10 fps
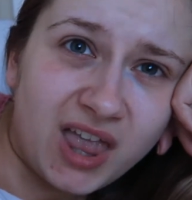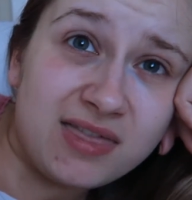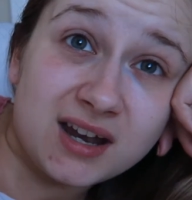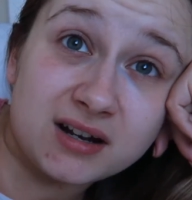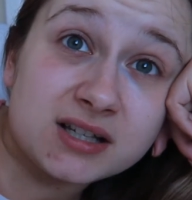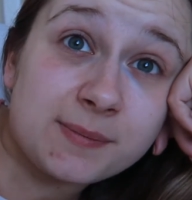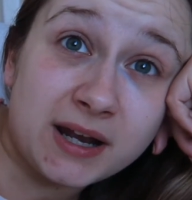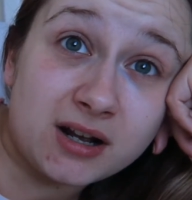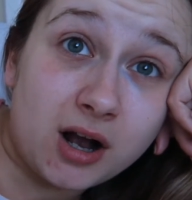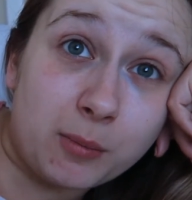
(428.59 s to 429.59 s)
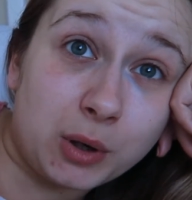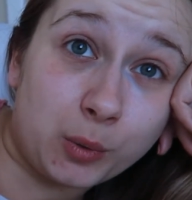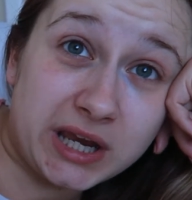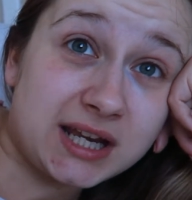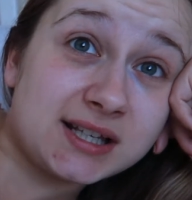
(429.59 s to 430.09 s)
and then I spent a couple
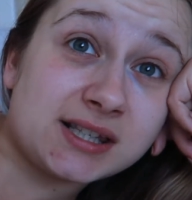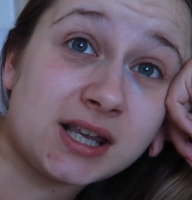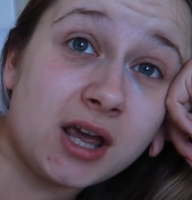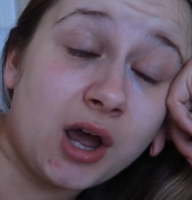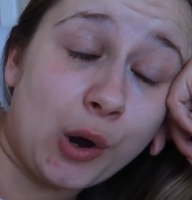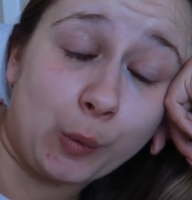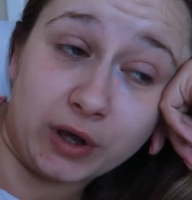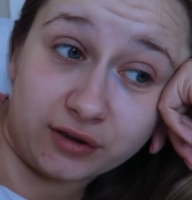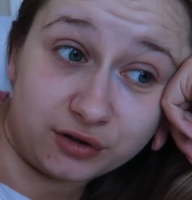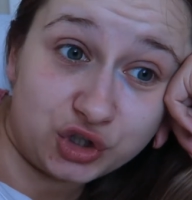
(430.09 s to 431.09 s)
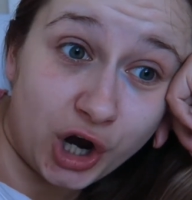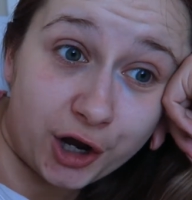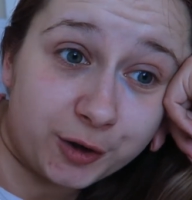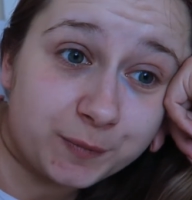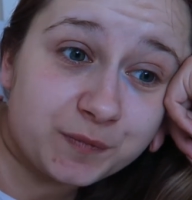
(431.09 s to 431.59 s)
of weeks with
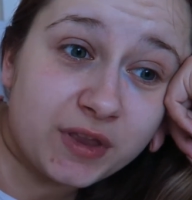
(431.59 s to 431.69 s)
Joe.